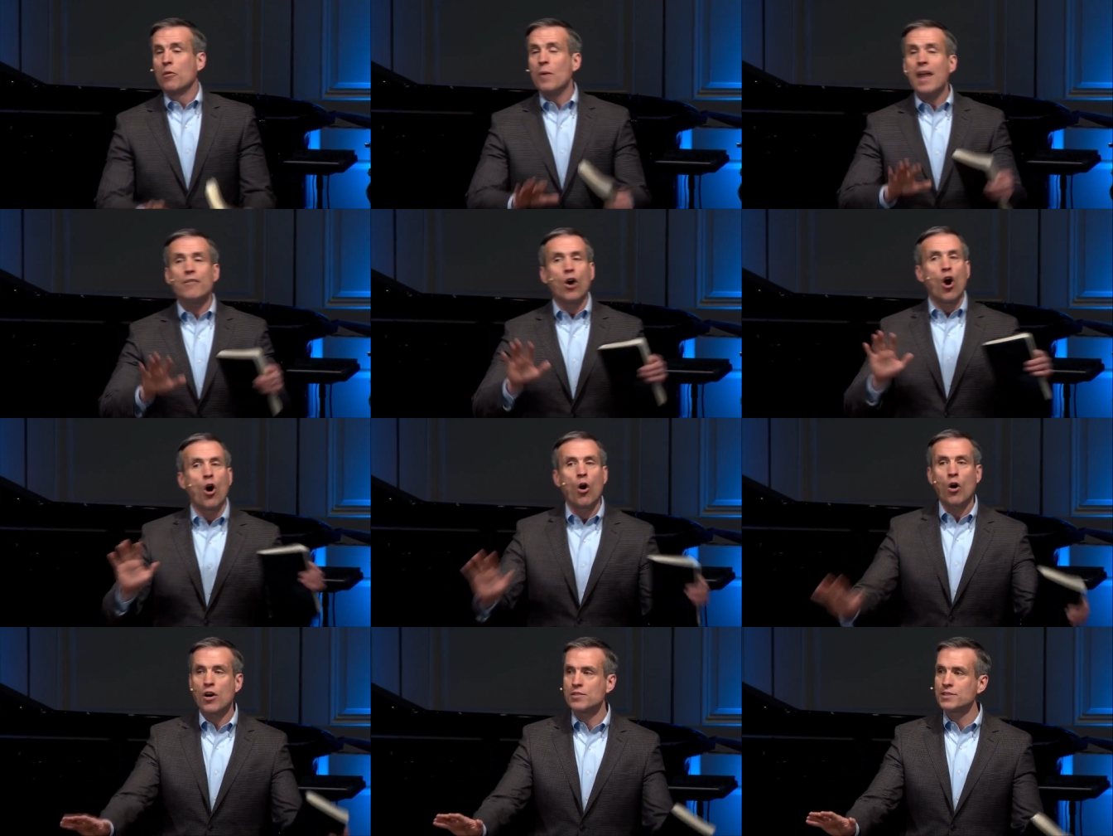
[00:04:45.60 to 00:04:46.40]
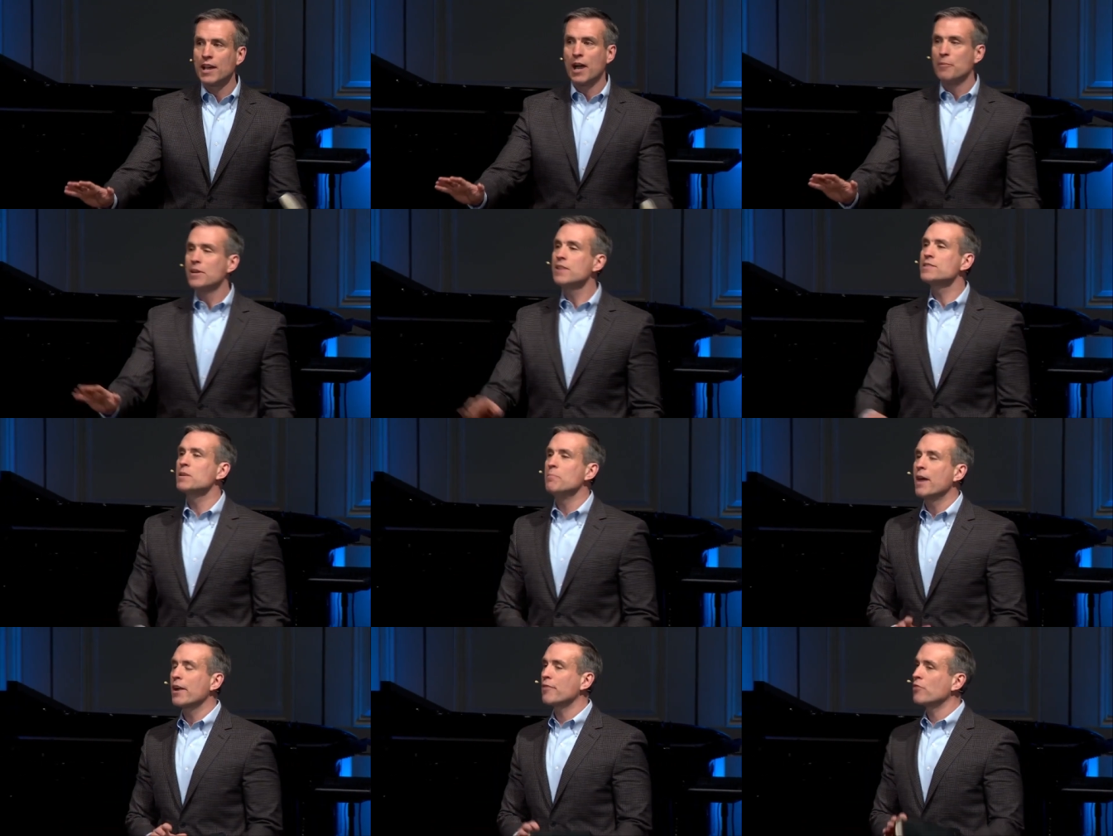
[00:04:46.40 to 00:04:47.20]
We have a hard time. It
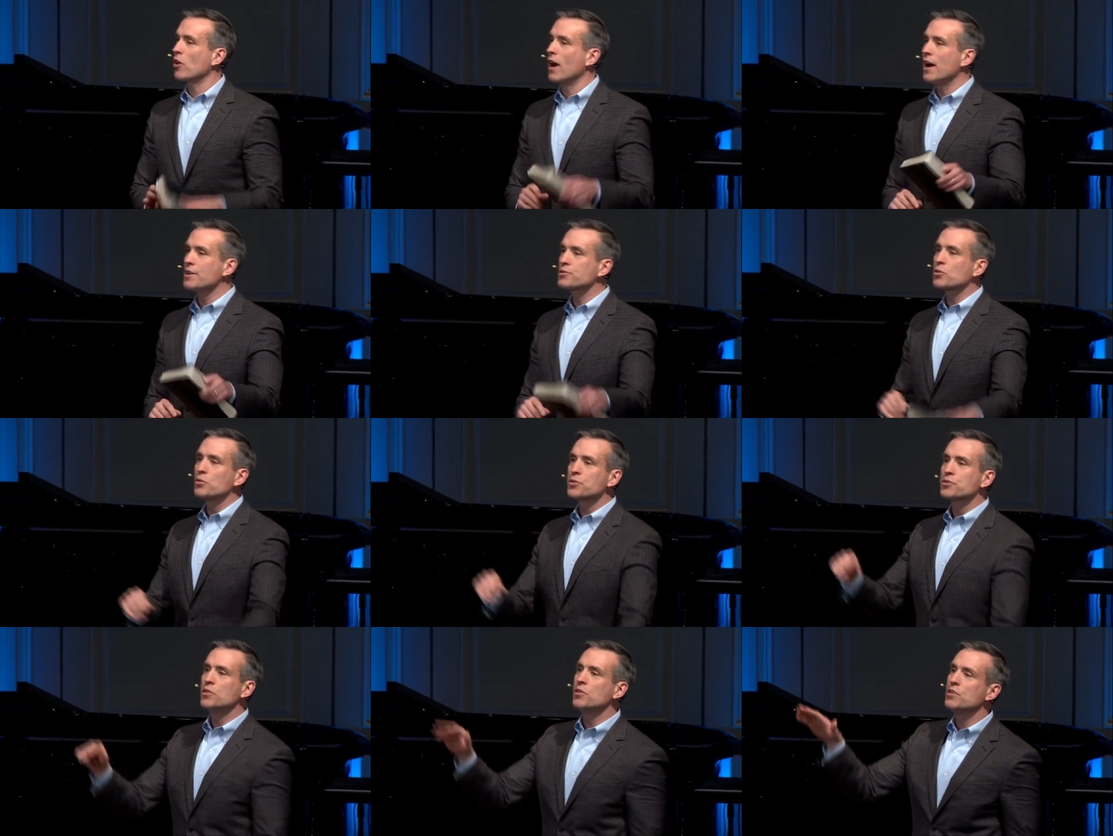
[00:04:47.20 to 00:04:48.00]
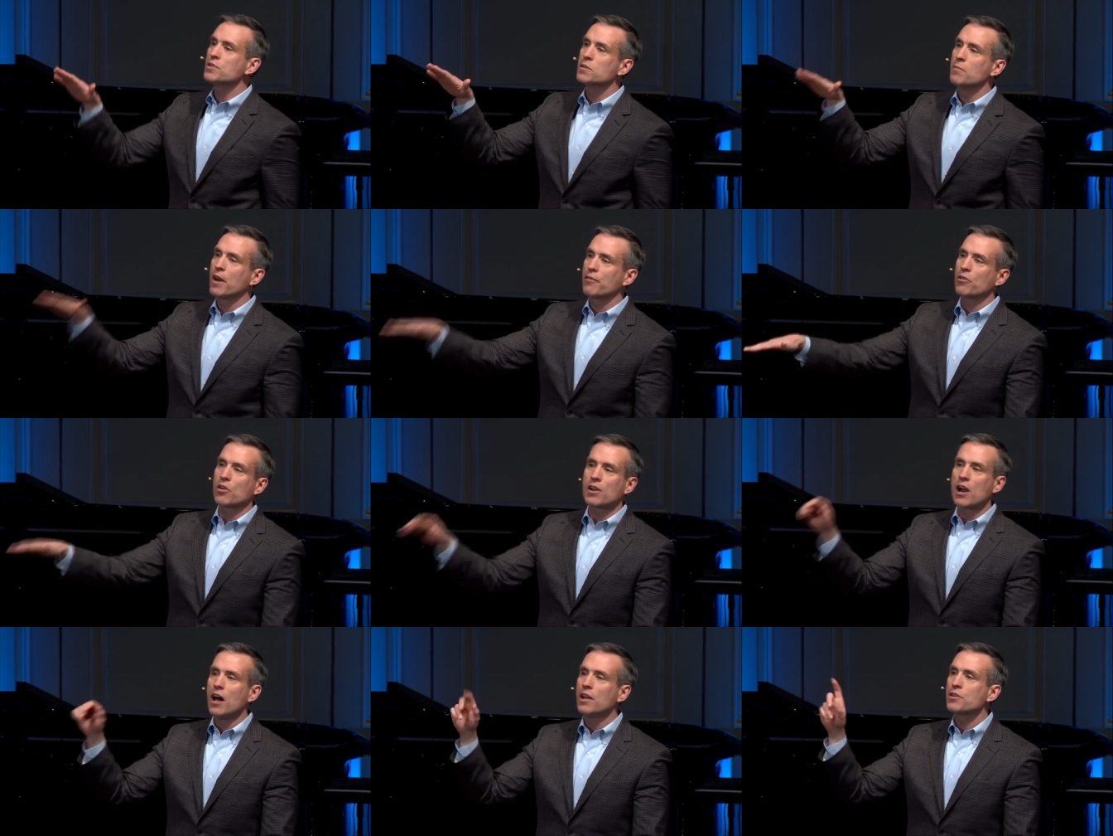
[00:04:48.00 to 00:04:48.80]
doesn't matter if you're a high school student, doesn't matter if
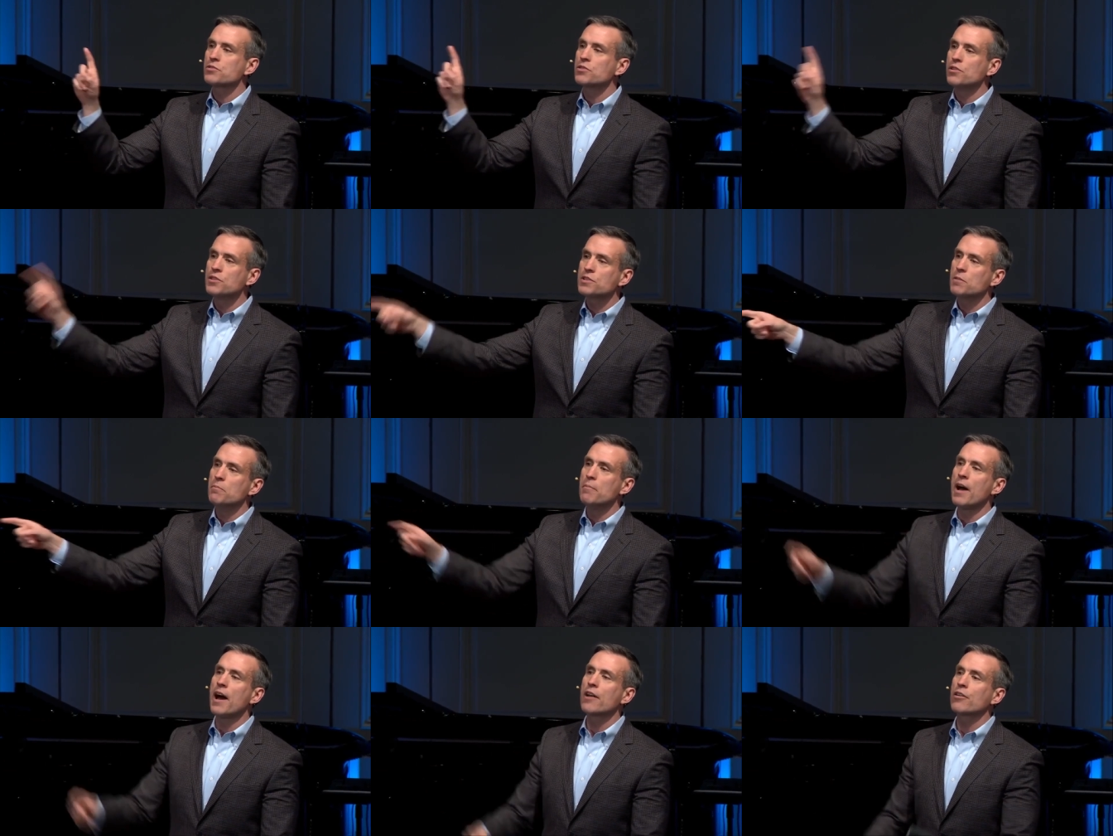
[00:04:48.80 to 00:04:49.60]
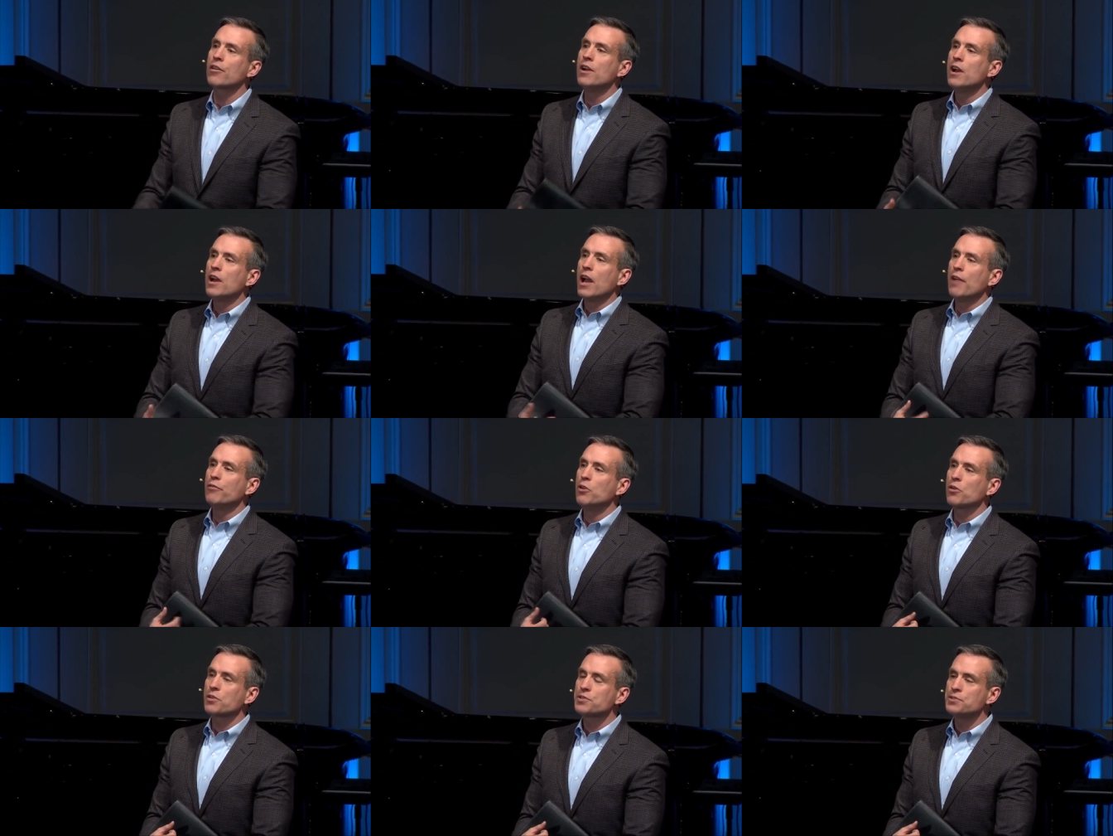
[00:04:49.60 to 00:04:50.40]
you're a college student, doesn't matter
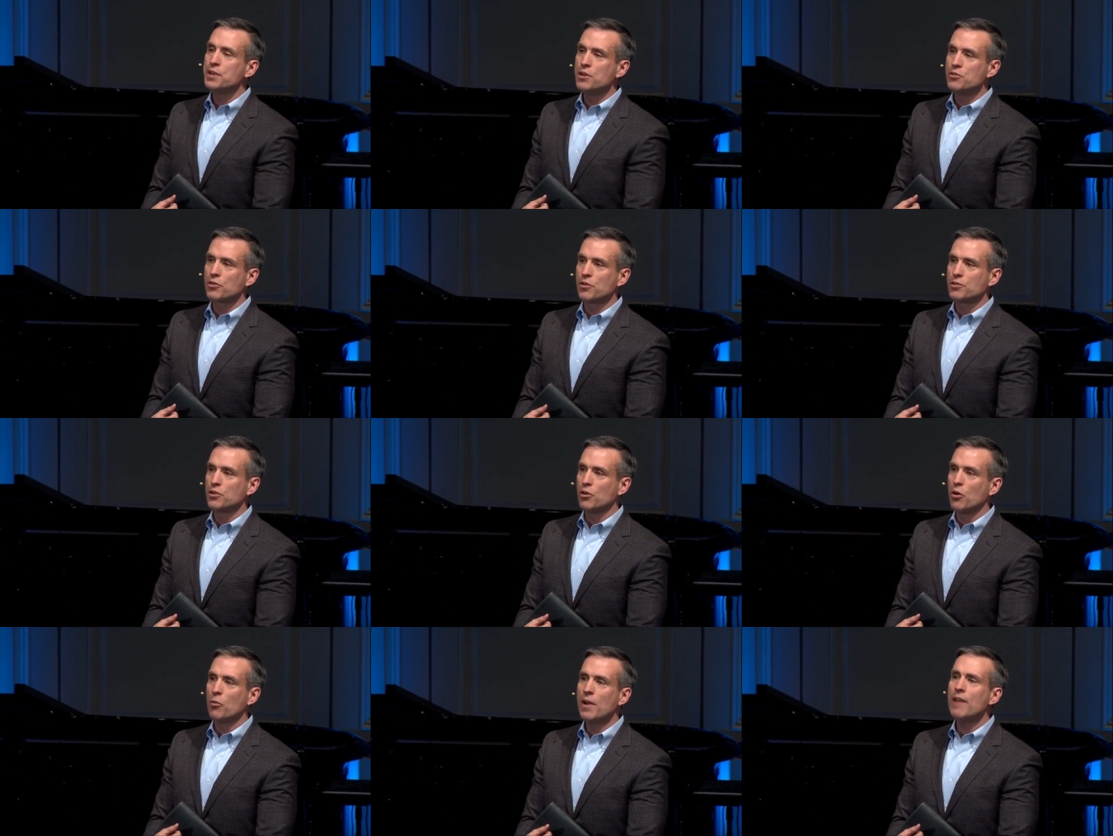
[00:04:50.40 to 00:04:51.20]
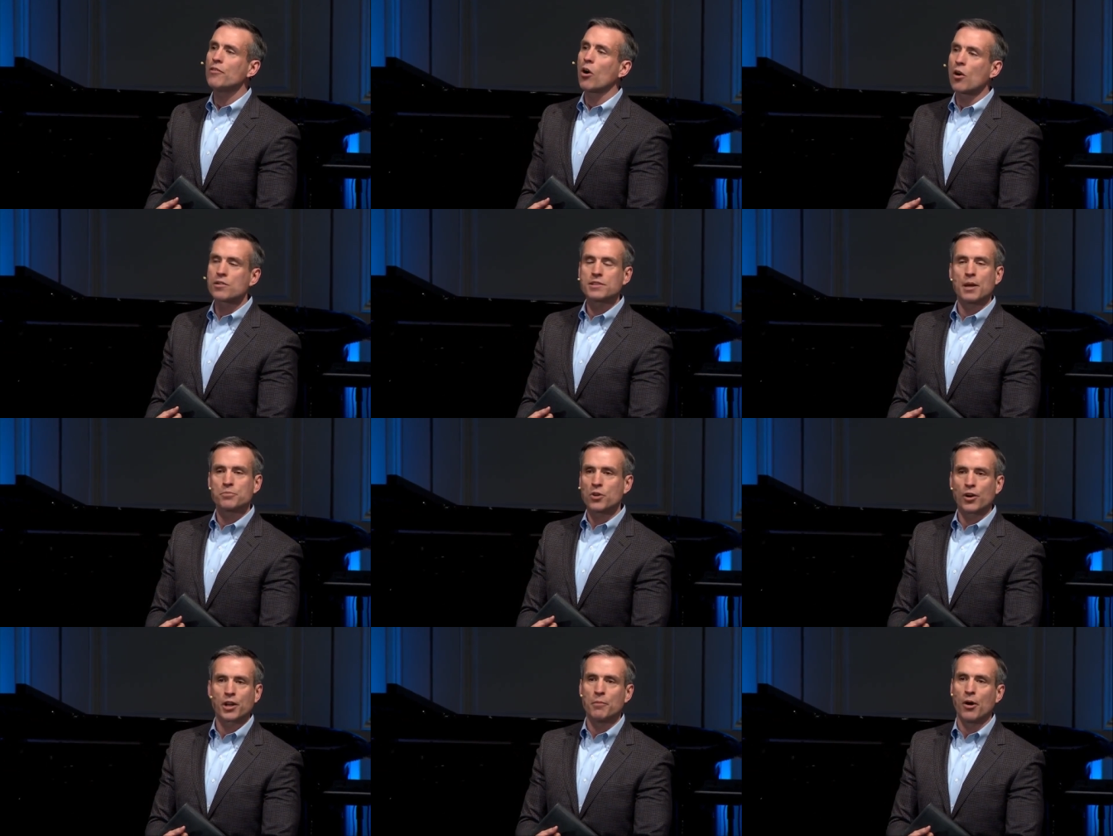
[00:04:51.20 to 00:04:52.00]
if you're a senior adult. We have a hard
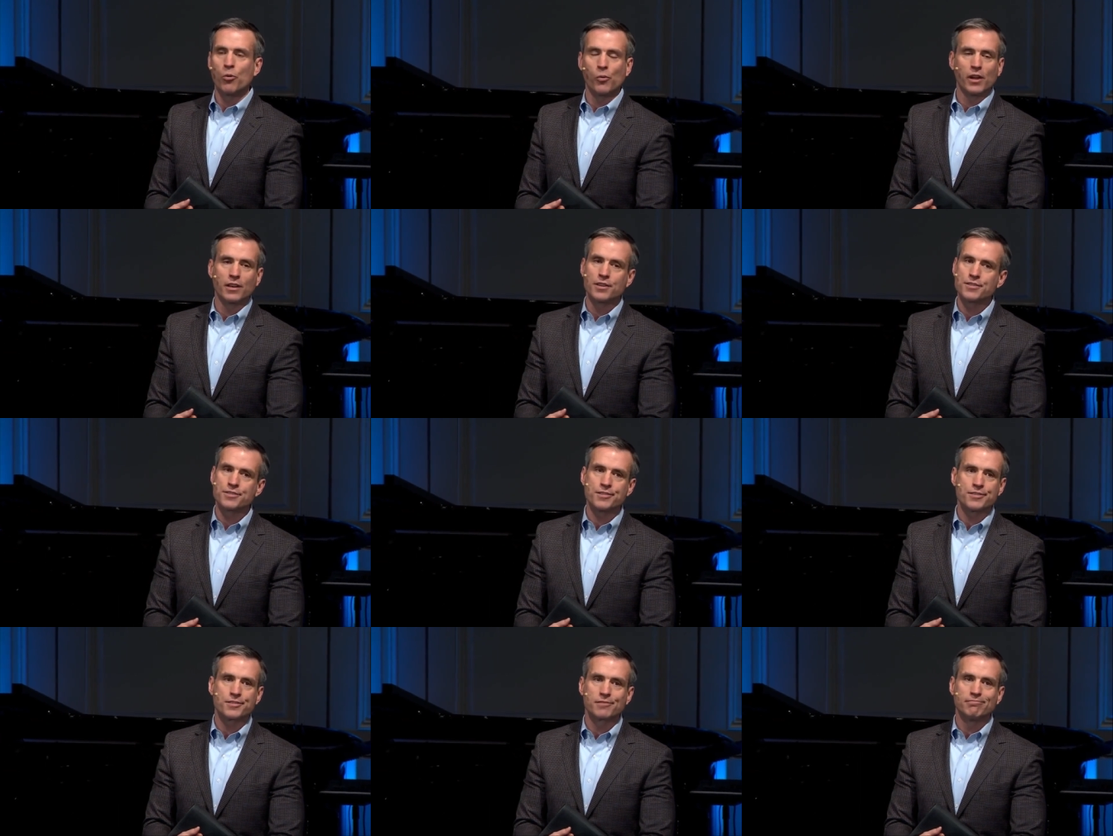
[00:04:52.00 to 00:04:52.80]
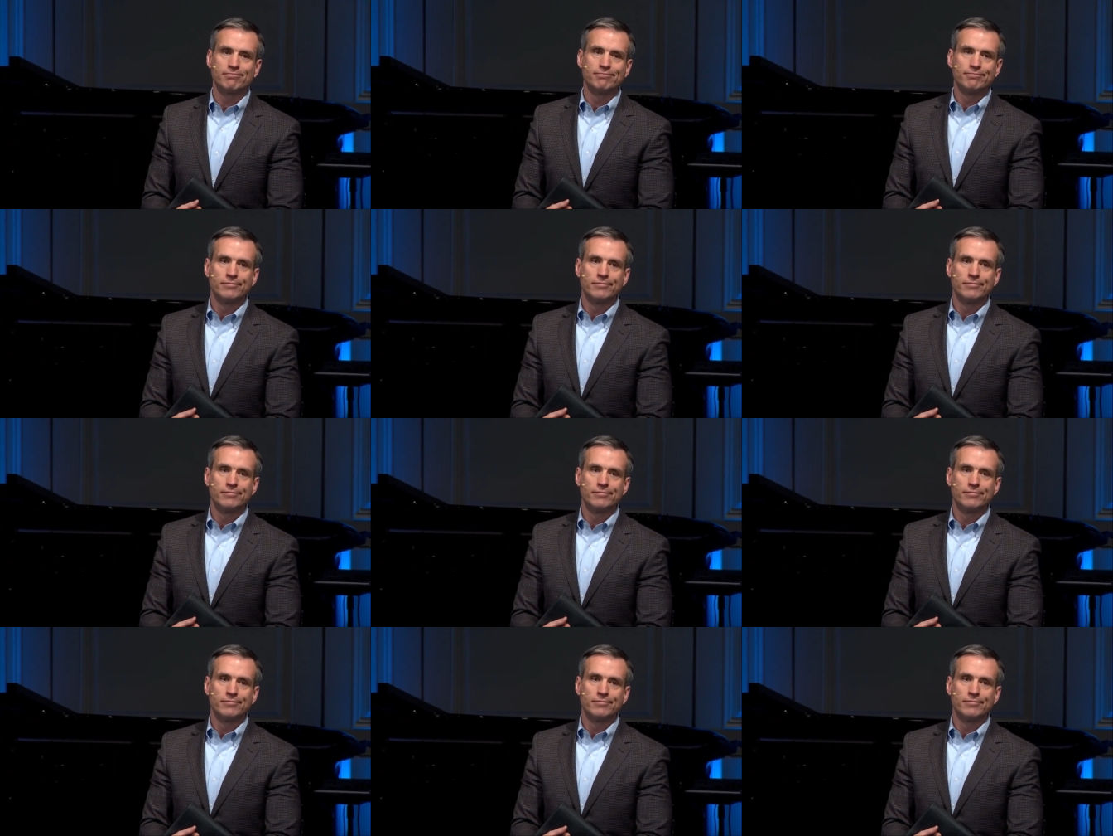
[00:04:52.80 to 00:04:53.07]
time talking about weaknesses